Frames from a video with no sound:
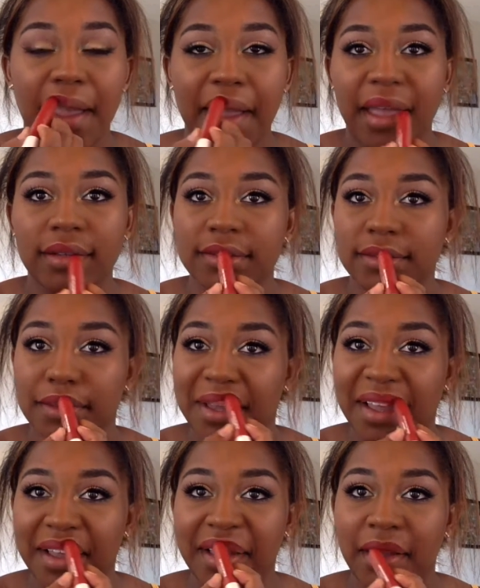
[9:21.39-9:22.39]
I'm going in
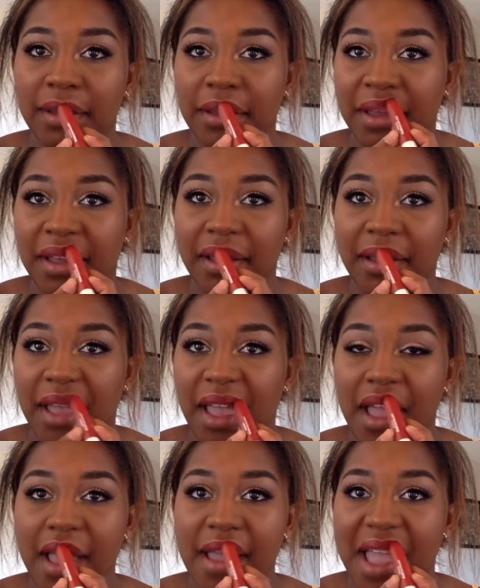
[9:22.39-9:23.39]
with that same color I
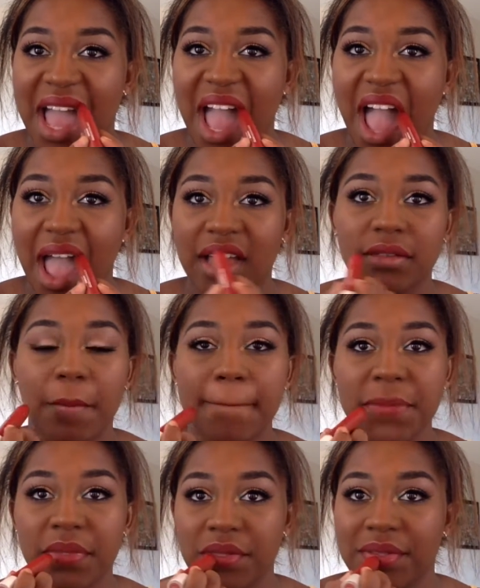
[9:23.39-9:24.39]
used on my eyes
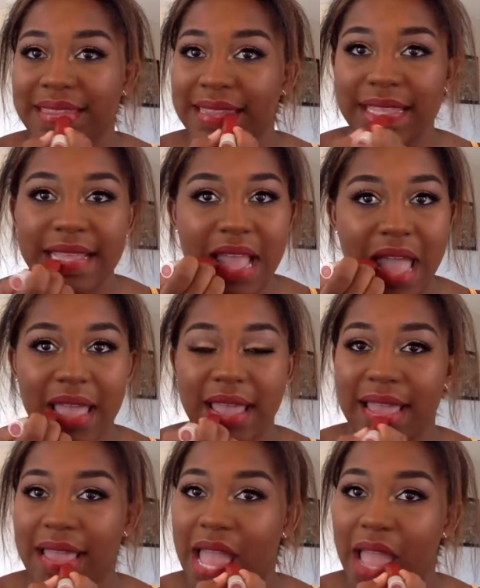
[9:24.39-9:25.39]
earlier. It's that red
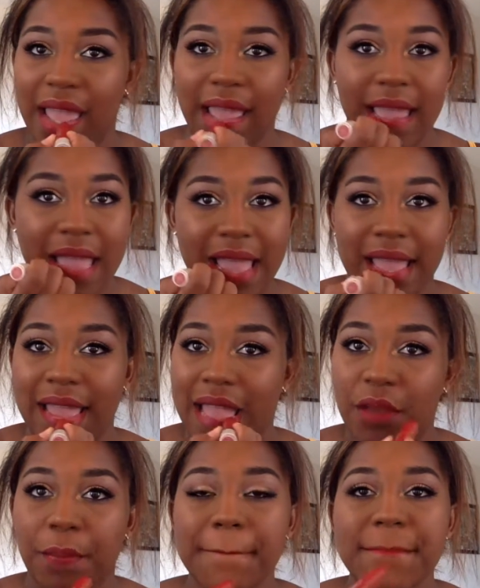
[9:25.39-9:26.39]
matte lip
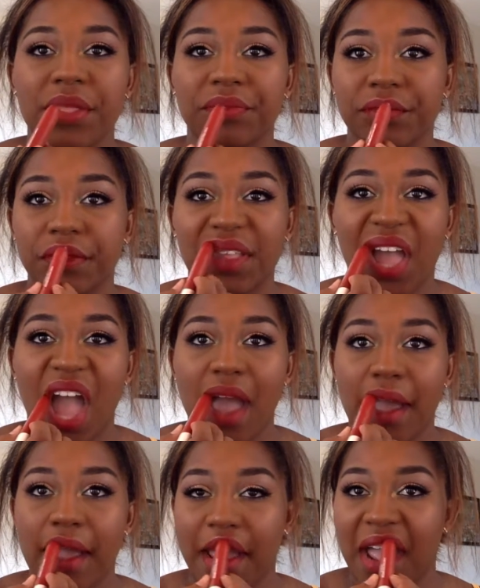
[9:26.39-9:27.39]
color from Revlon. I'm
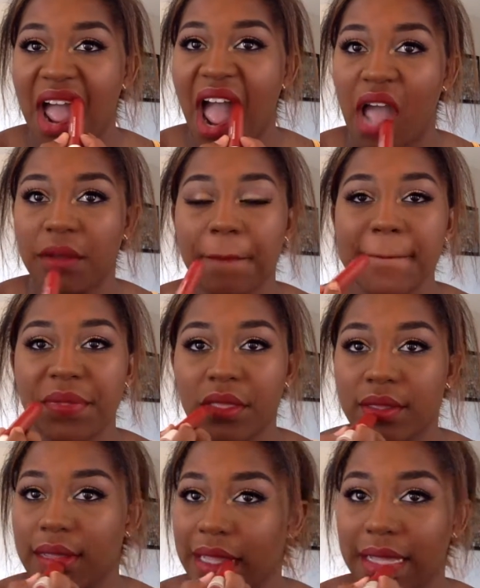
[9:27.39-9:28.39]
just going to use that as my
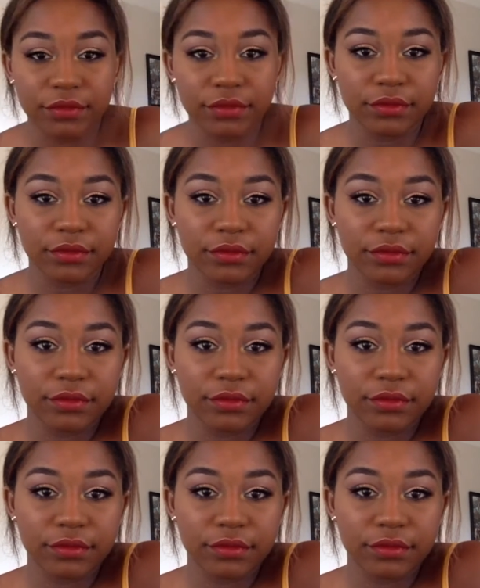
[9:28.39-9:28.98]
lipstick for today.